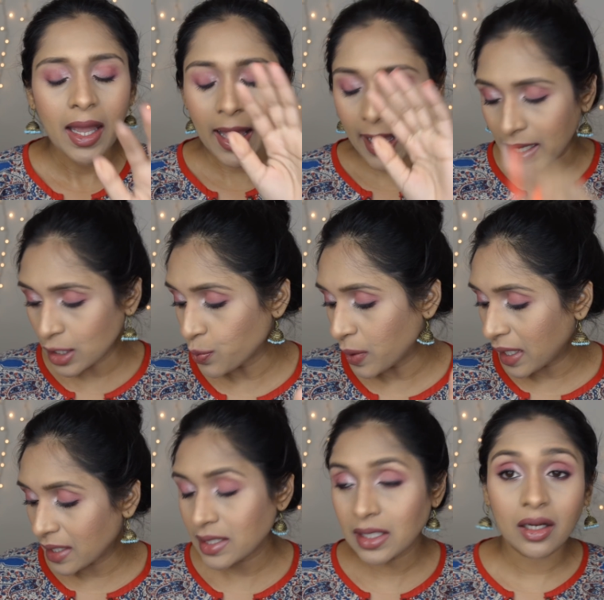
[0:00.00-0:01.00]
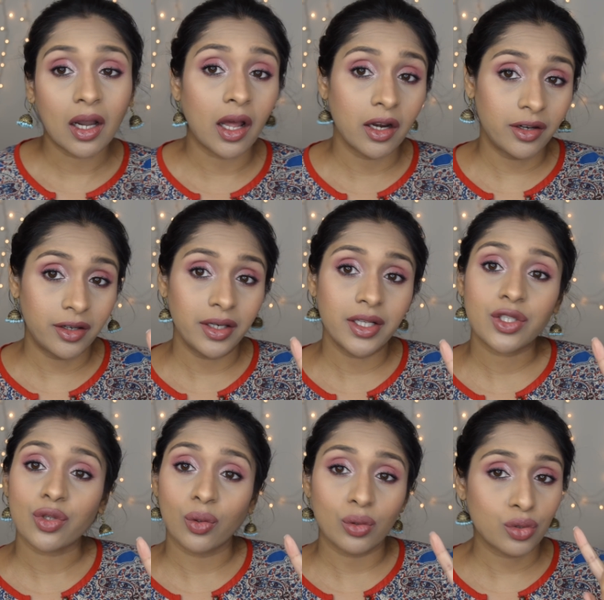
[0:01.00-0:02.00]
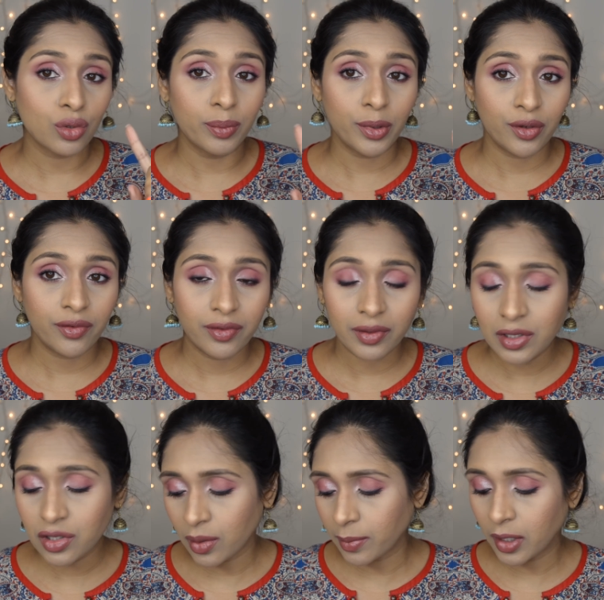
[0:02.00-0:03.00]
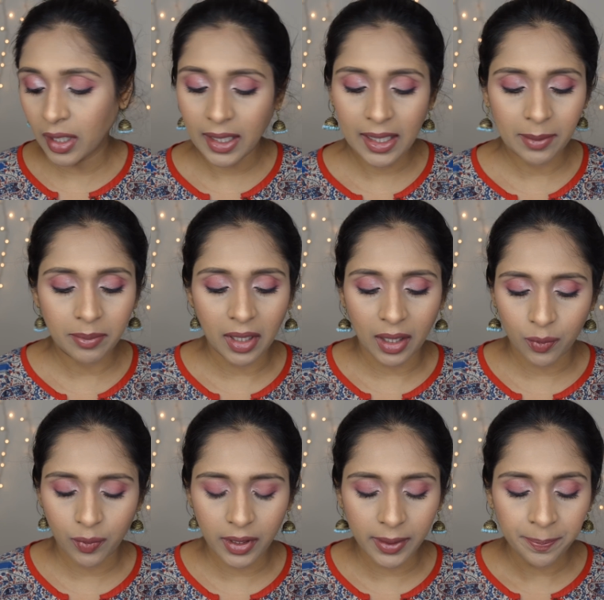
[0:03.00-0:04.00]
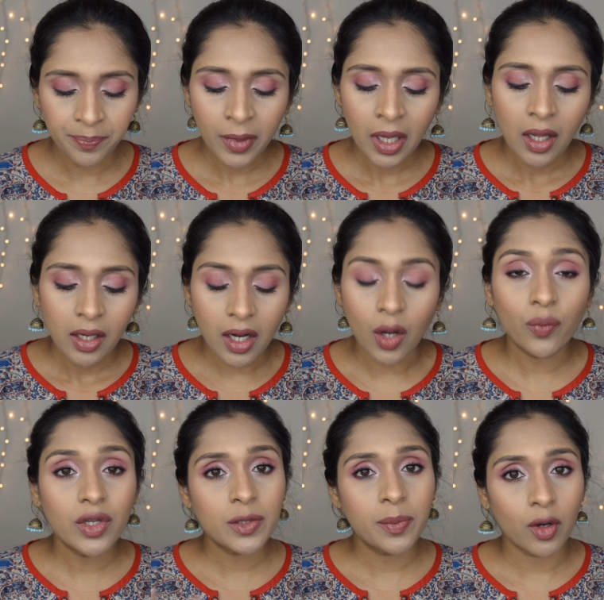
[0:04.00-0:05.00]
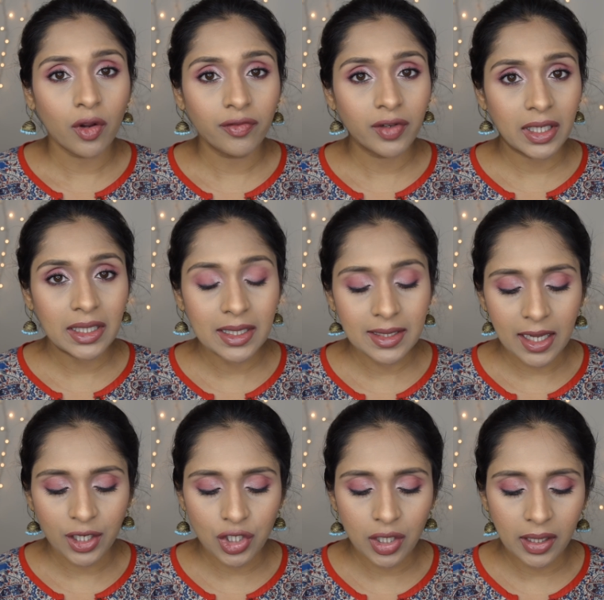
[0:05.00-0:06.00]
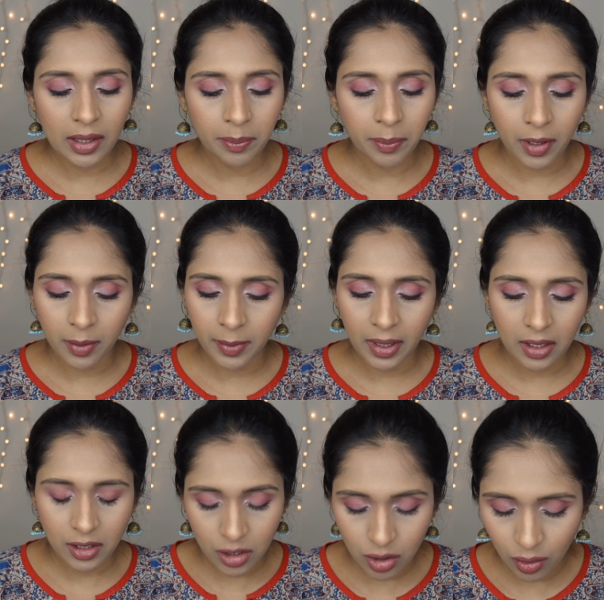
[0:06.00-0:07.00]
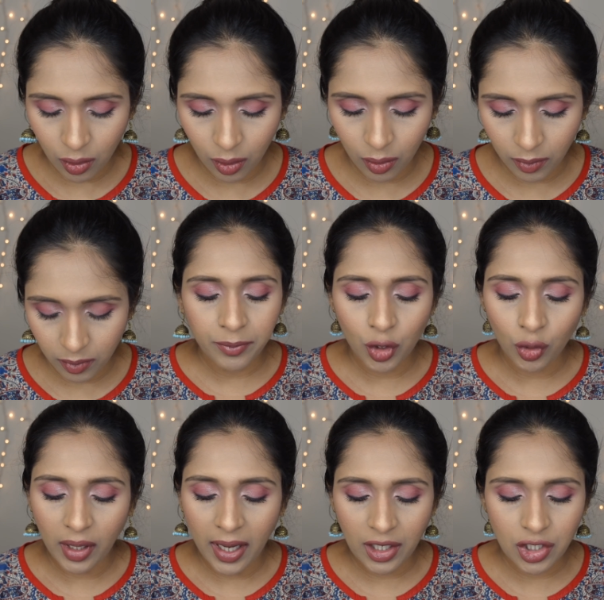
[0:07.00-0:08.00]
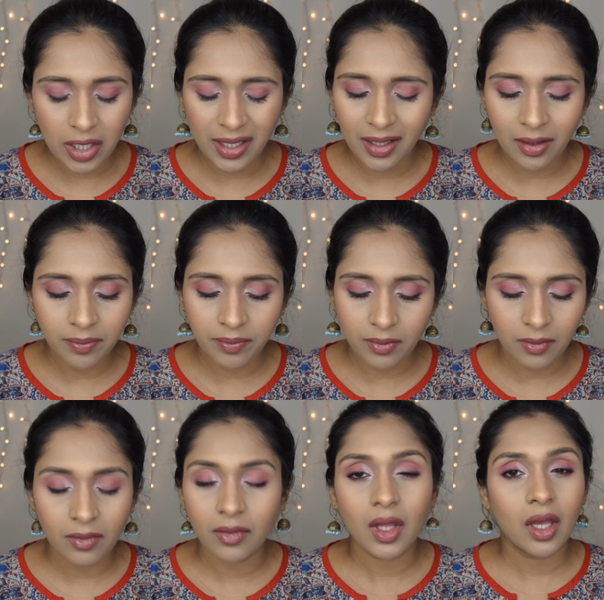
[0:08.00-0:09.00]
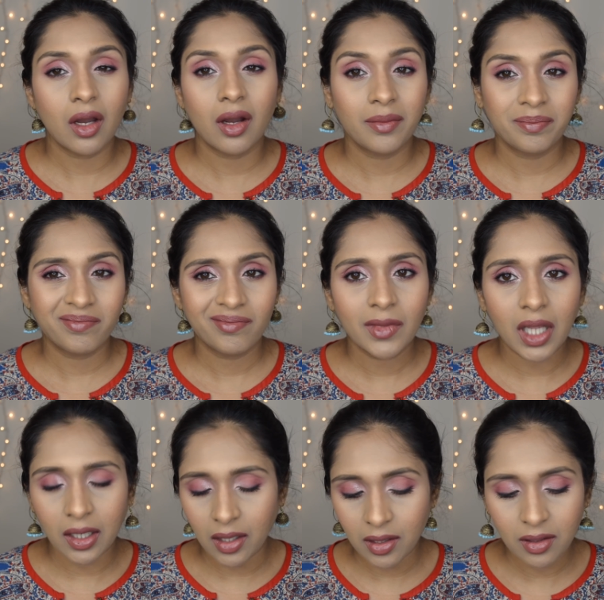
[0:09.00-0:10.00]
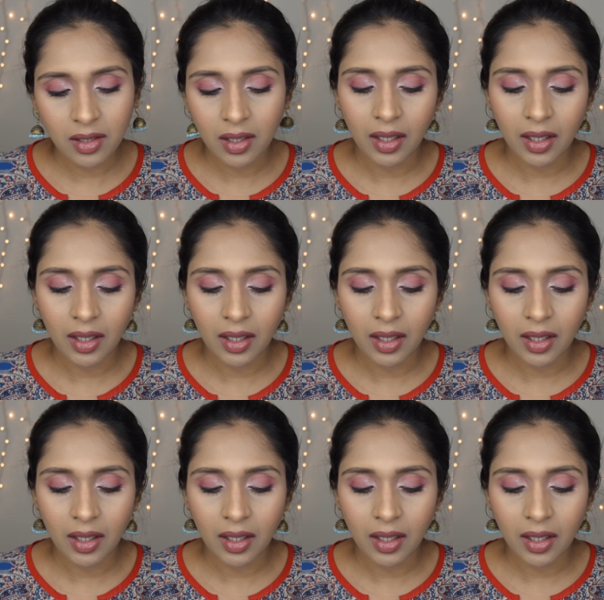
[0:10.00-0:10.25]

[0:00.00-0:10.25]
as well as the color. It's also beautiful, so I'm going to keep that one. Now Whisper of Guilt is actually permanent, so you can actually get it